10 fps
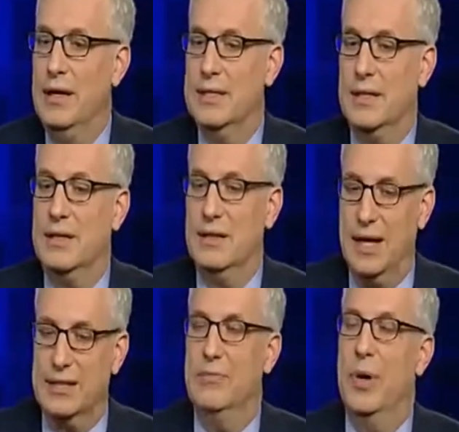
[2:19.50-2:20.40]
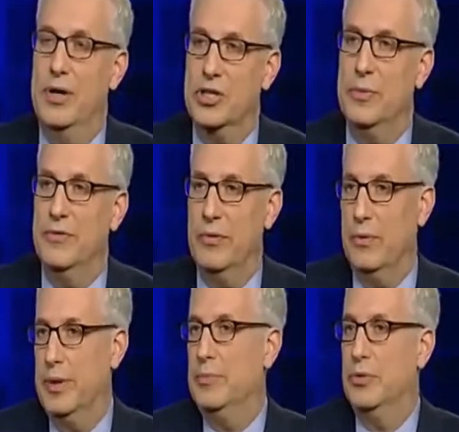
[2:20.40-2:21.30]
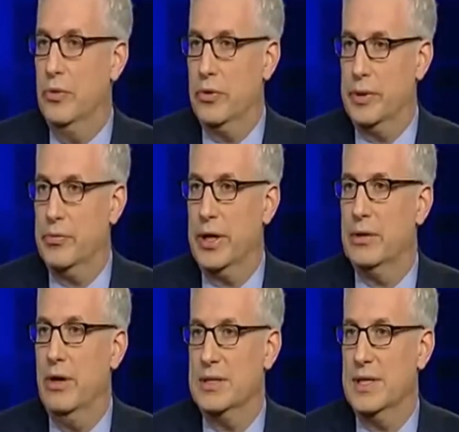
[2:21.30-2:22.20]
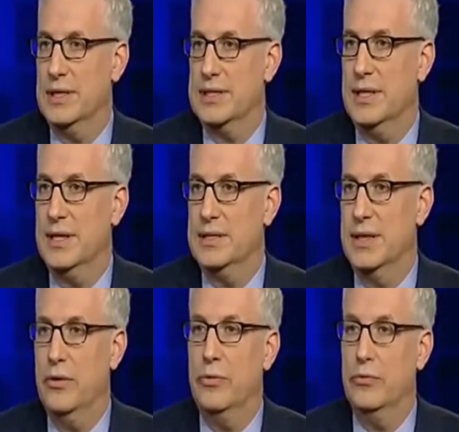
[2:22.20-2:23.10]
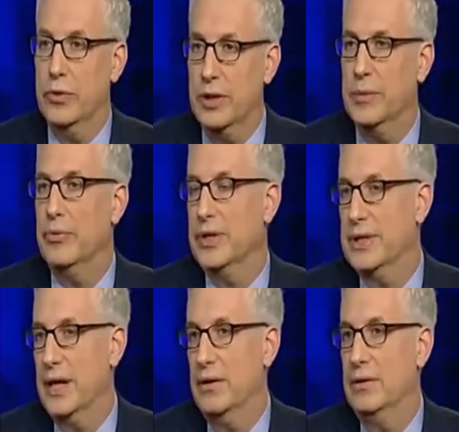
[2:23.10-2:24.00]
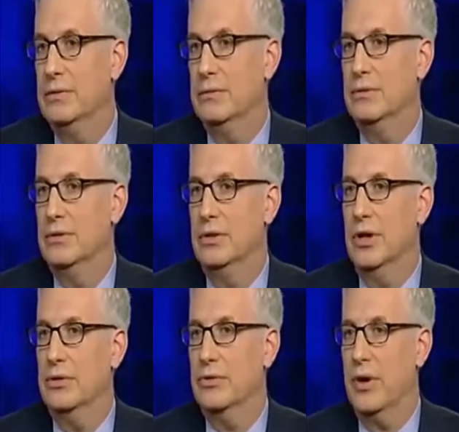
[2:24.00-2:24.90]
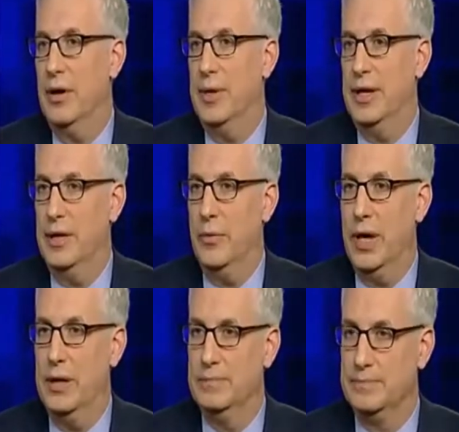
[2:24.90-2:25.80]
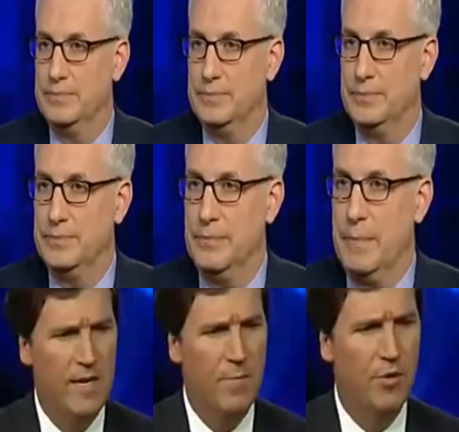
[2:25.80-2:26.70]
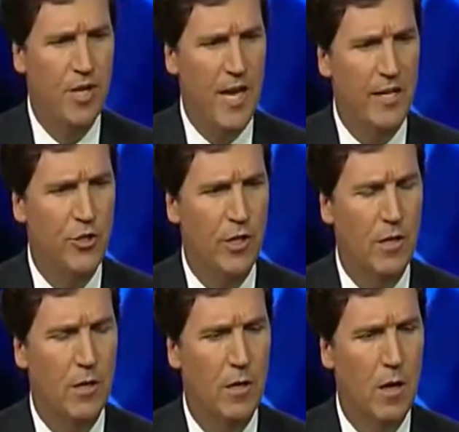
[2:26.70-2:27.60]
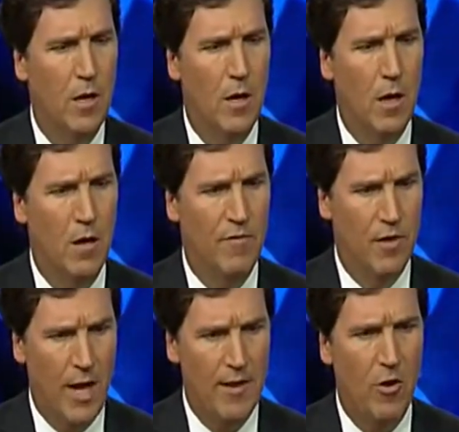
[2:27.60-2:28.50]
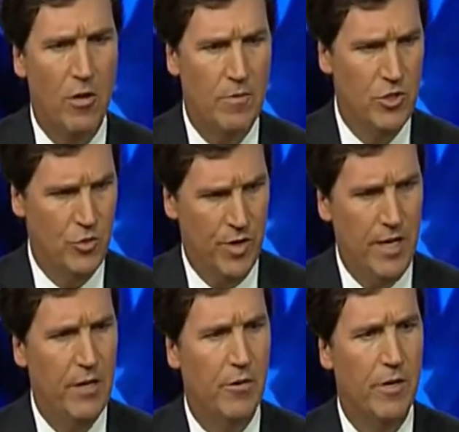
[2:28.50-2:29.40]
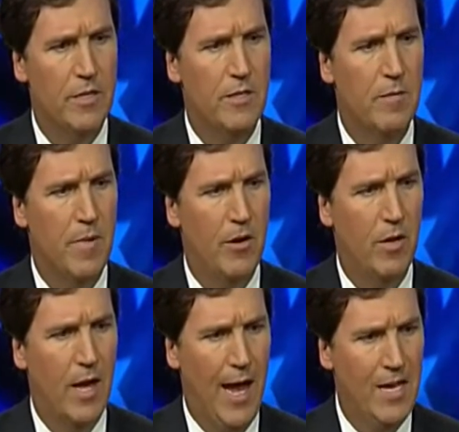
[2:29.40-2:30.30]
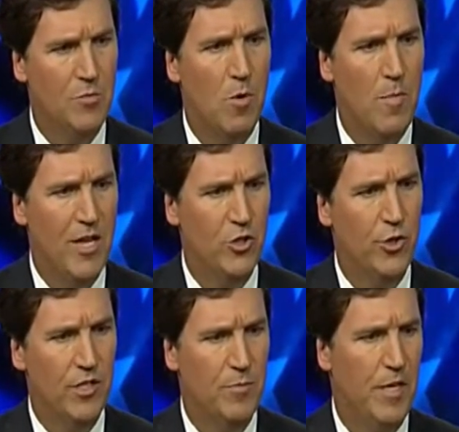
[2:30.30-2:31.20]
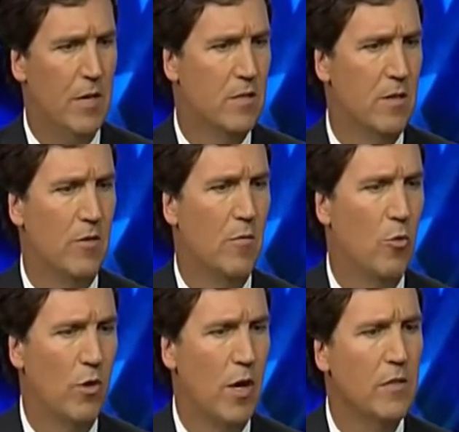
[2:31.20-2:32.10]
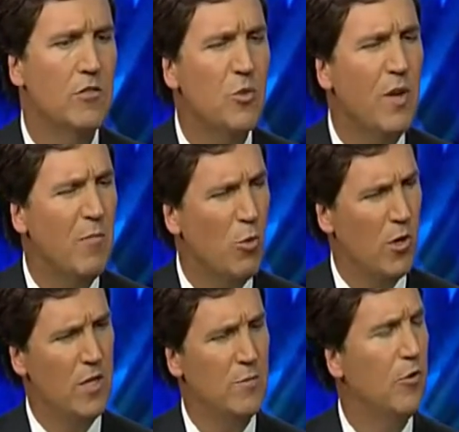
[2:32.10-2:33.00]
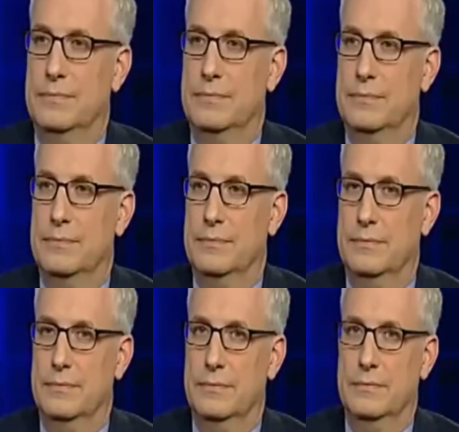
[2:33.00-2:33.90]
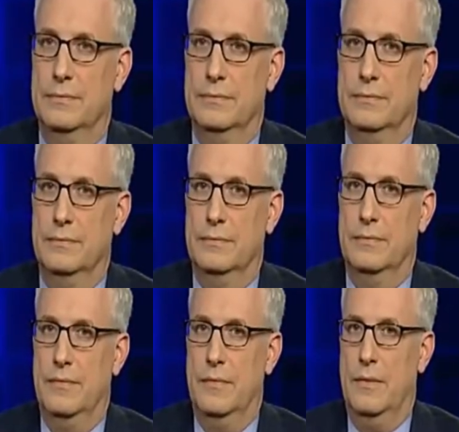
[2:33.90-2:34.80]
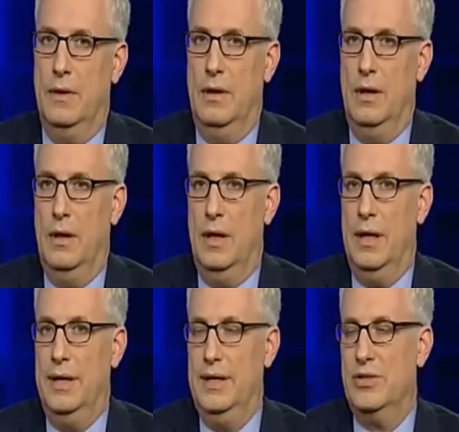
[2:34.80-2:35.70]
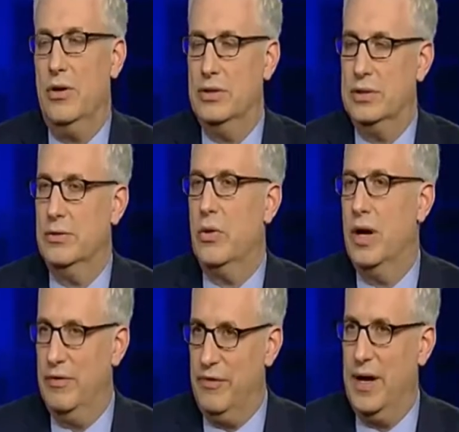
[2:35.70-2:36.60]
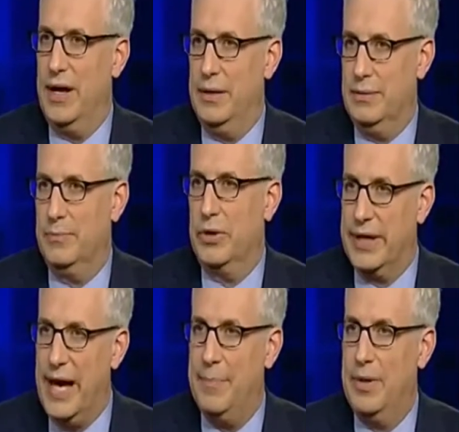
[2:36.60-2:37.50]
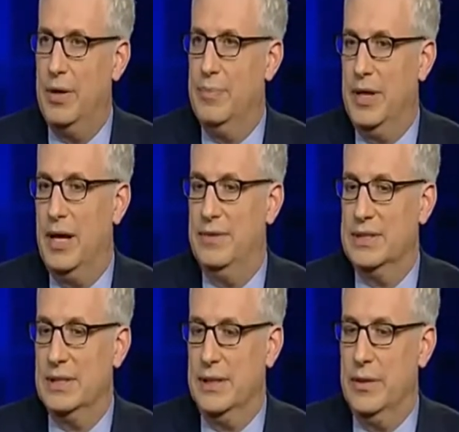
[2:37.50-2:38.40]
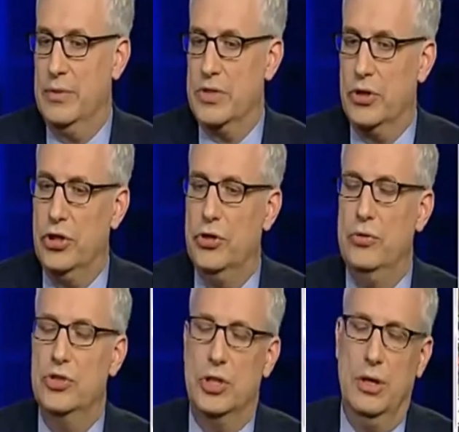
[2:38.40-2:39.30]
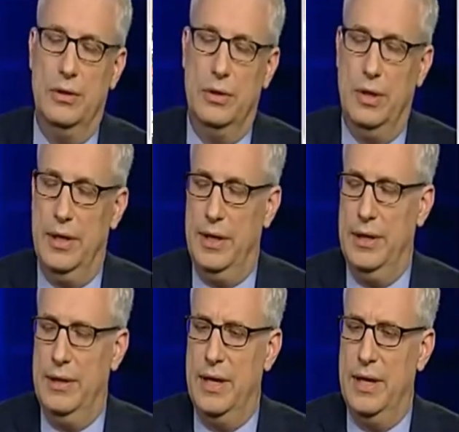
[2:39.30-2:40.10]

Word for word: is a collective punishment for the people who already break laws that exist. They don't really bring down gun crime in any way. So the implication of a lot of the arguments you hear is that America has more mass shootings because there are more guns. Do we have more guns per capita than we once had? it's hard to quantify per capita, but obviously there was a huge, in,